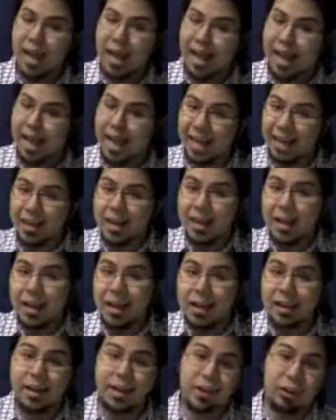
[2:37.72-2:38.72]
And,
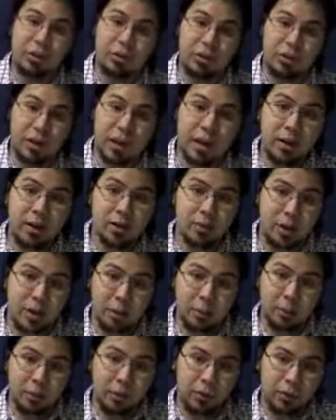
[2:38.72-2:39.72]
like your standard
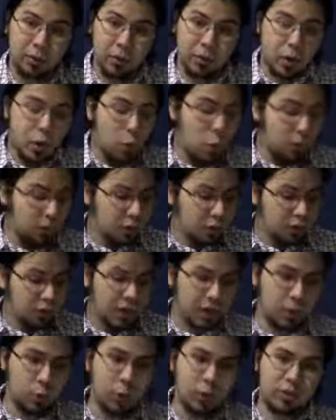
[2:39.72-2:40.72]
deck builder, when your
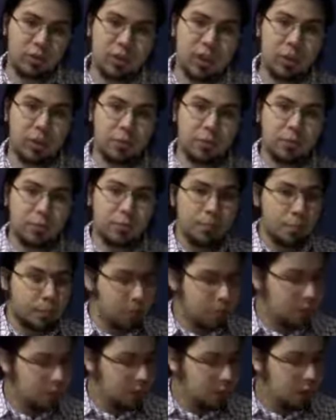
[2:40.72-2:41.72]
deck runs out,
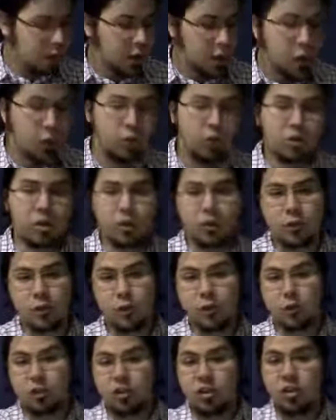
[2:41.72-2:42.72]
you shuffle
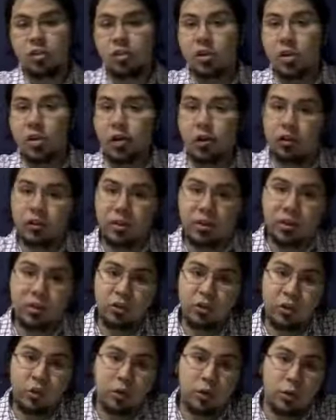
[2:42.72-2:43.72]
your discards
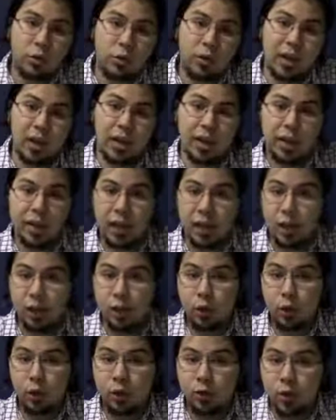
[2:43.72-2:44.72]
into your new deck,
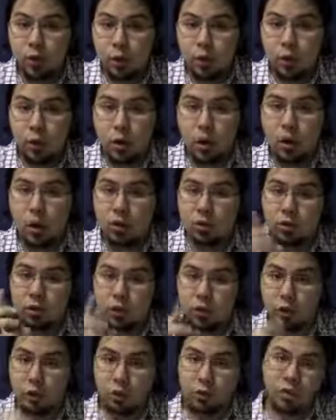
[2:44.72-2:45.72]
including the new cards
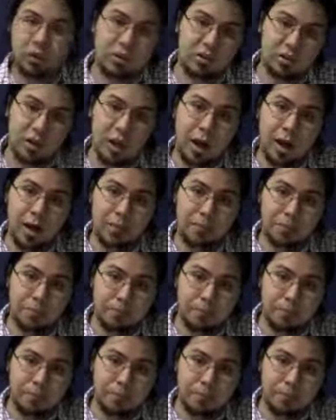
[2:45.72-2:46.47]
you just got.